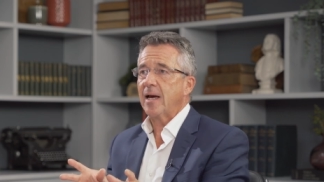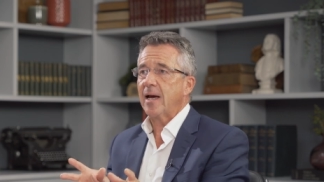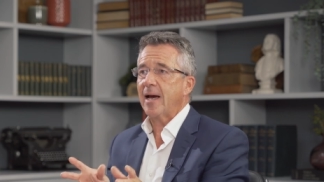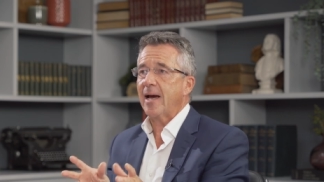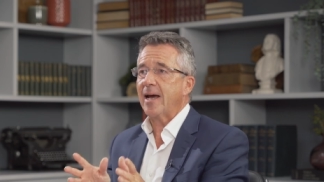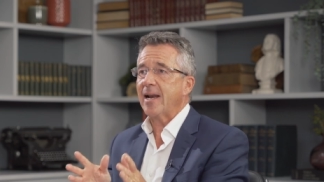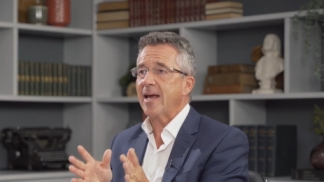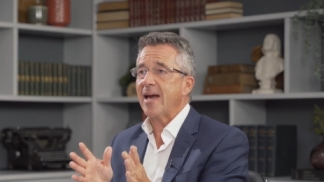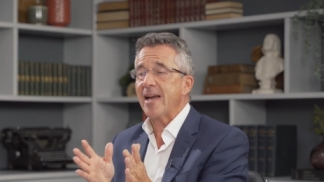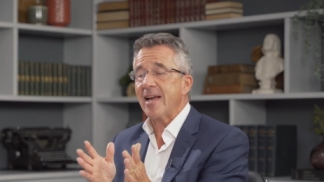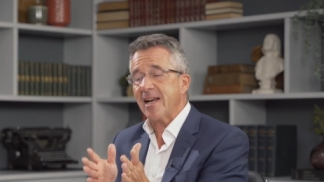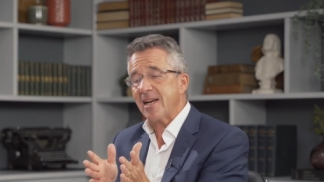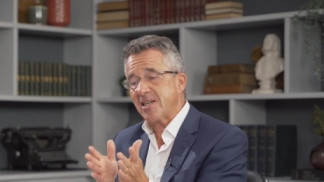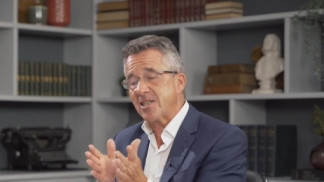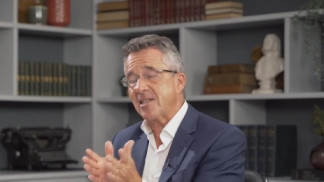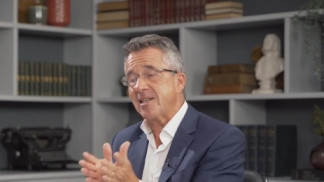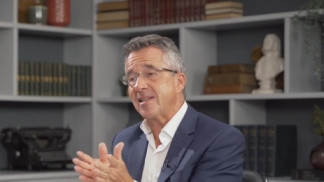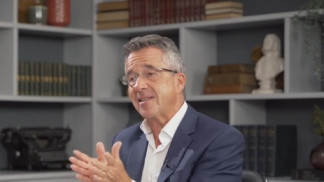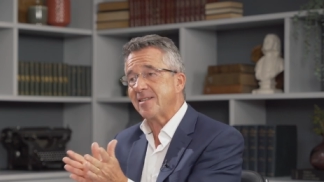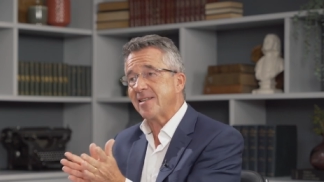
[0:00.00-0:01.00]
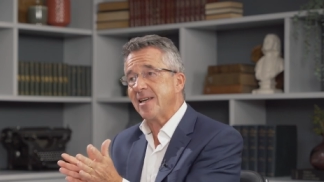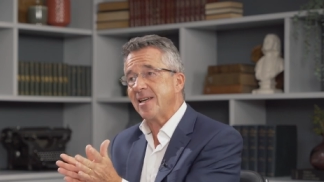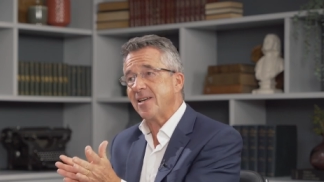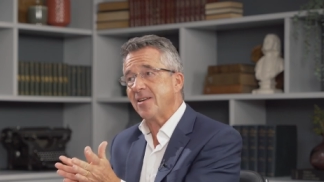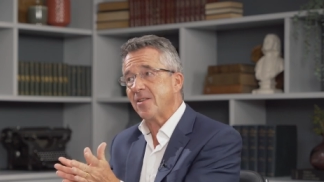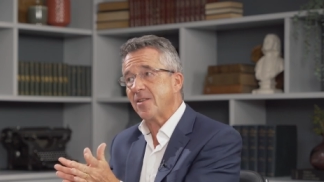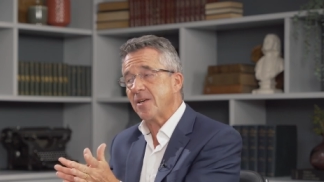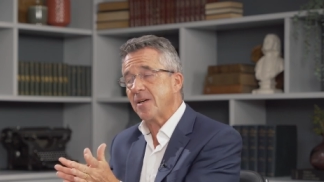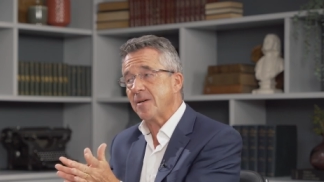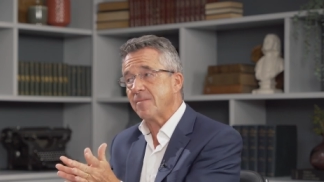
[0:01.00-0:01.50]
And I actually
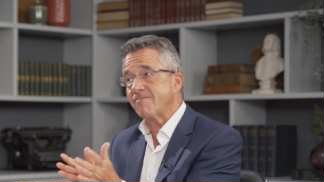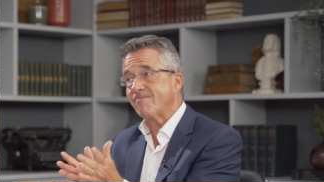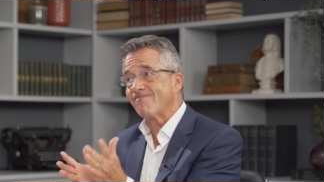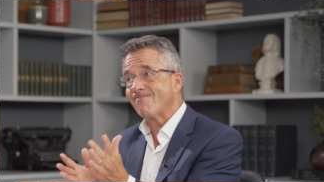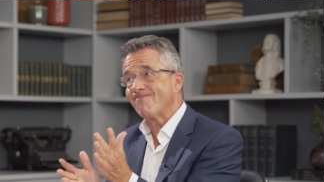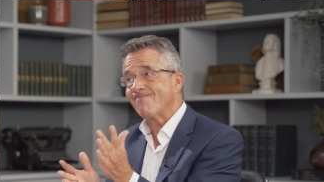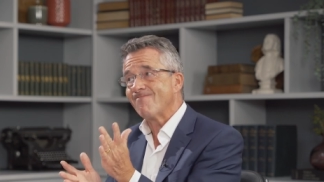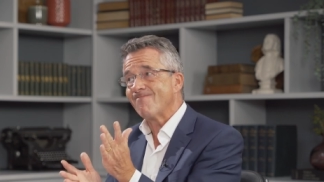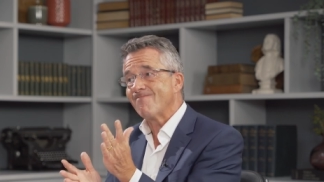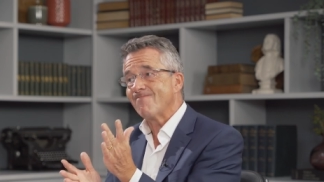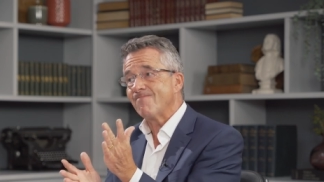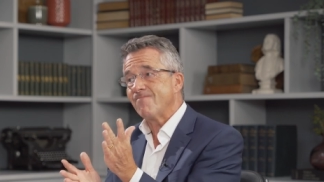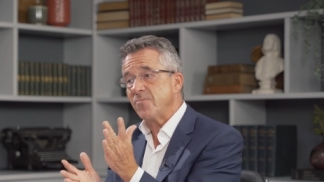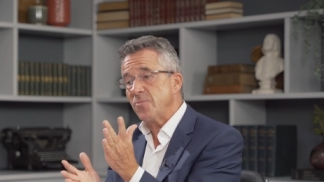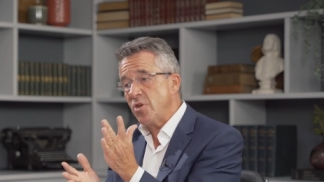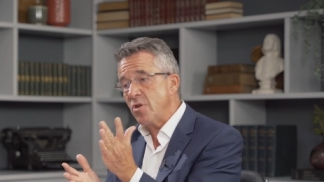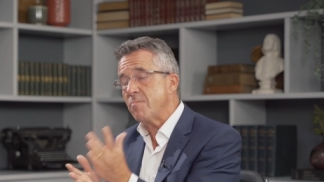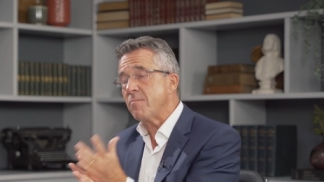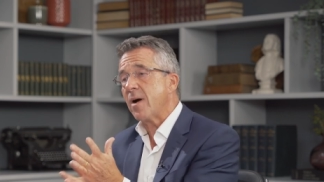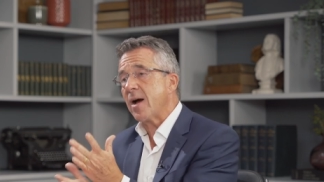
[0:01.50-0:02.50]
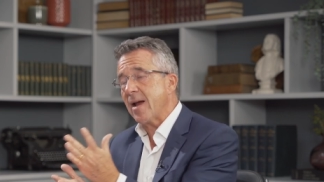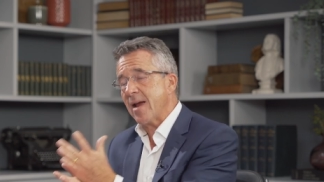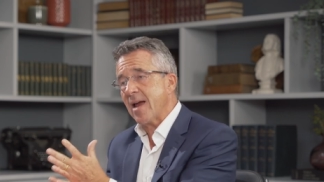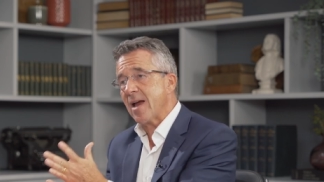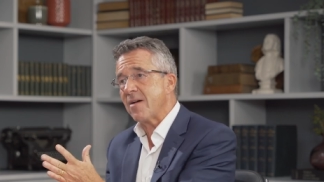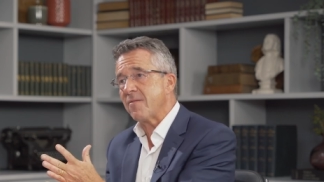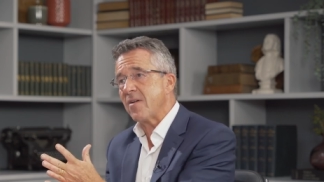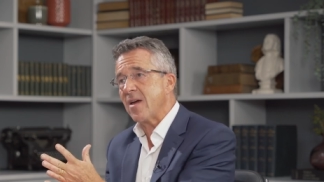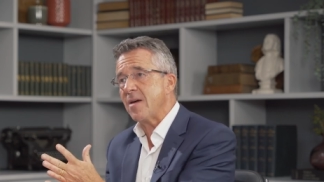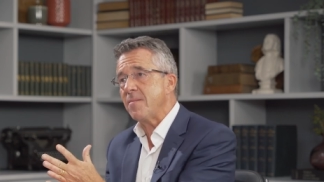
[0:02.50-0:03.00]
think that you might
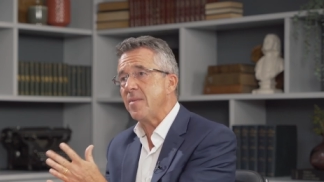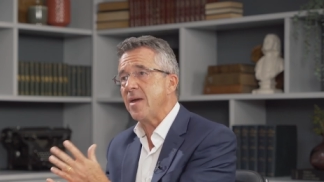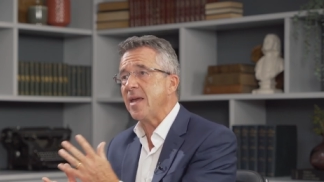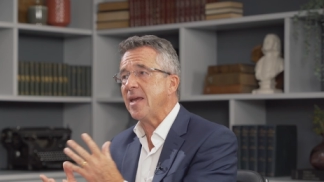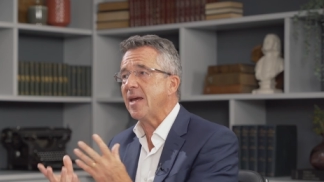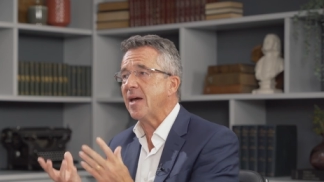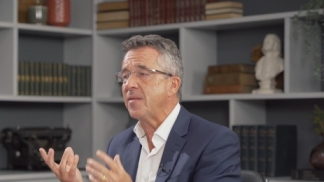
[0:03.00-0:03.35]
have M E.